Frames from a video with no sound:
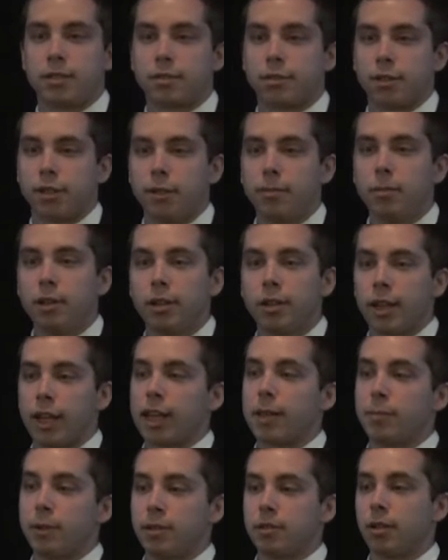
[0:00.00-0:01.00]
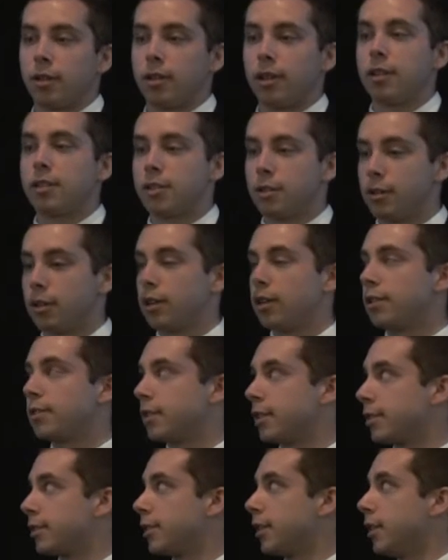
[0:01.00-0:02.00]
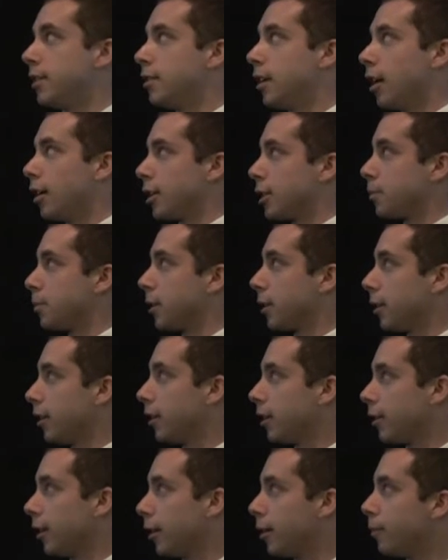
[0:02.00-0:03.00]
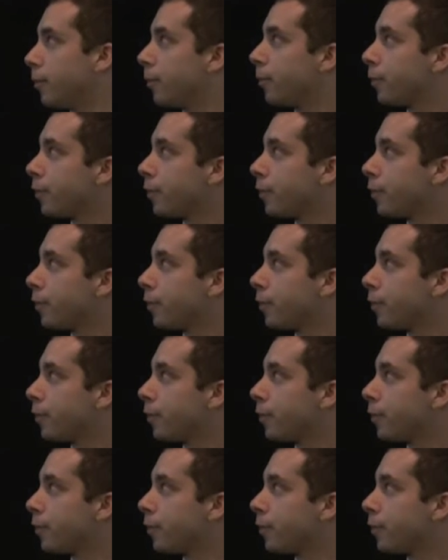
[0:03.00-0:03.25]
stream that can be sold at $268 per kilogram.